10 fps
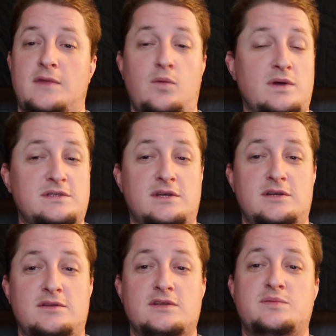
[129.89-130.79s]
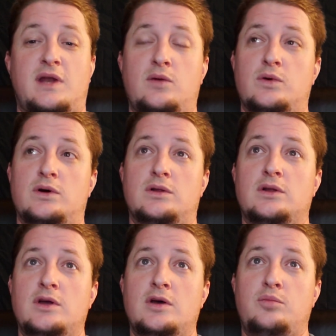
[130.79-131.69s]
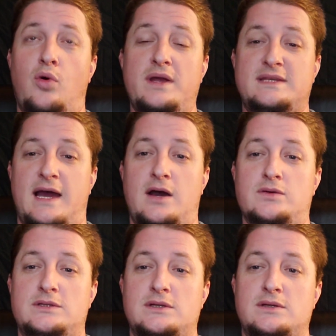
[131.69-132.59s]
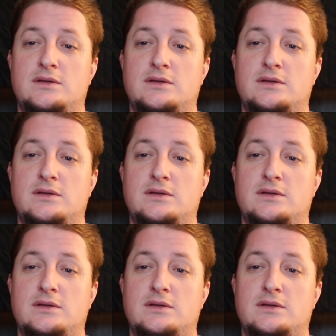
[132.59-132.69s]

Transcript: I wasn't going to do this, but I will point out